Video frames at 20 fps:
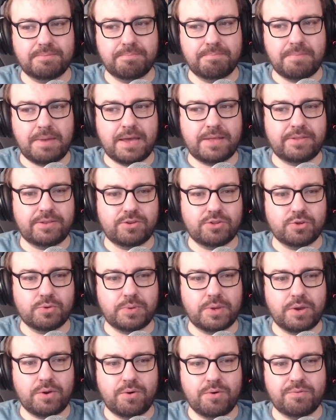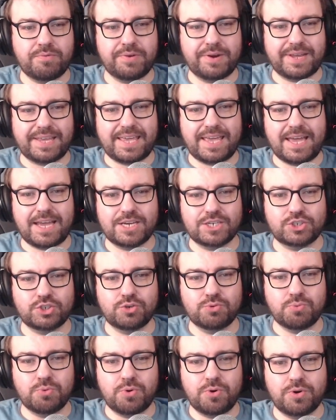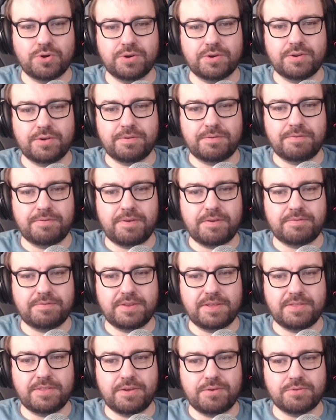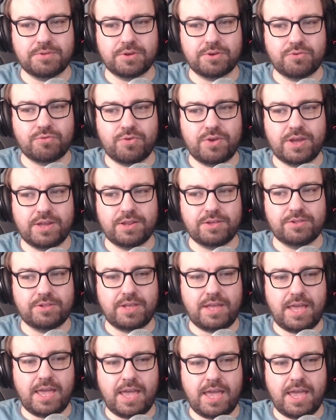Mal and Zoe offer a cash reward of 50,000 credits to